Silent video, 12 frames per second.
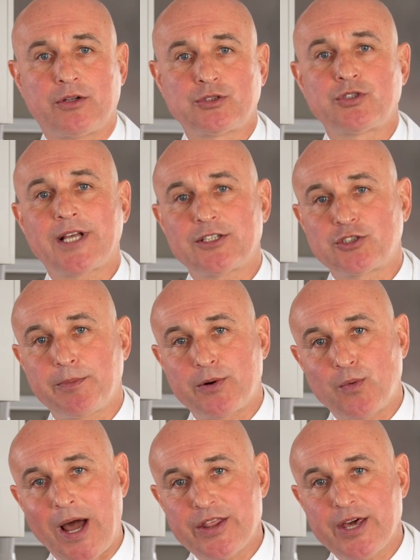So it has to be
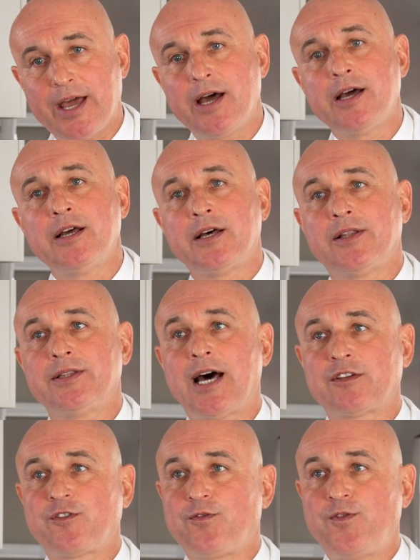right there,
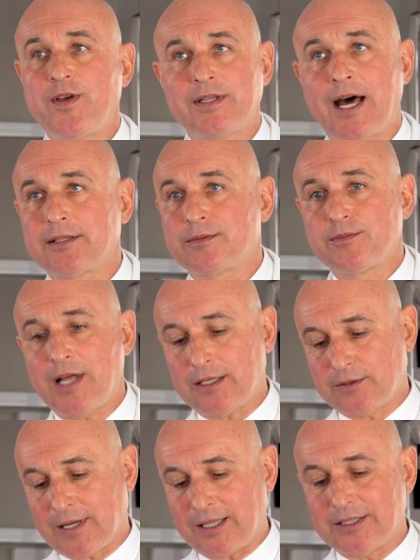
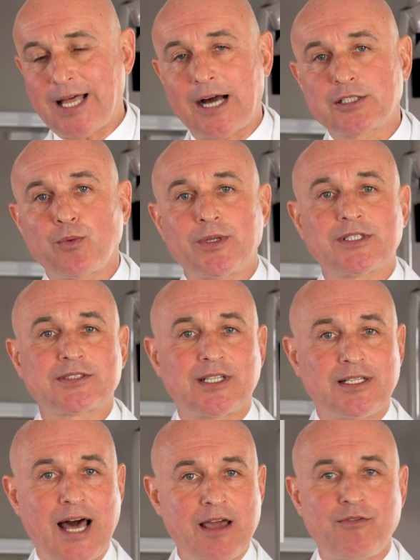not contacting with the
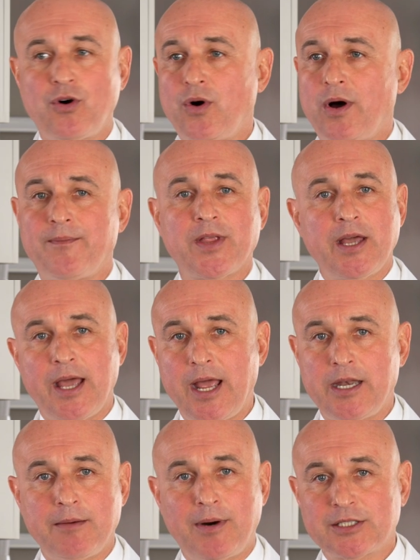saliva or
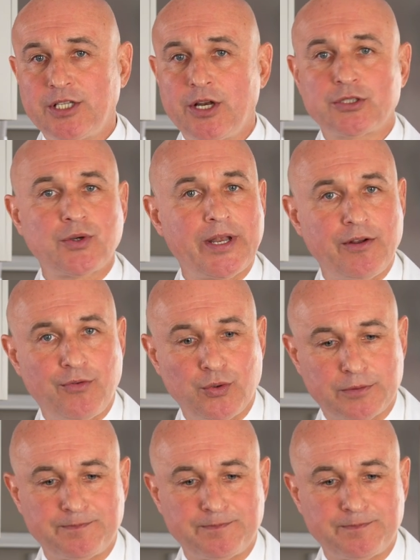any bacteria or any food.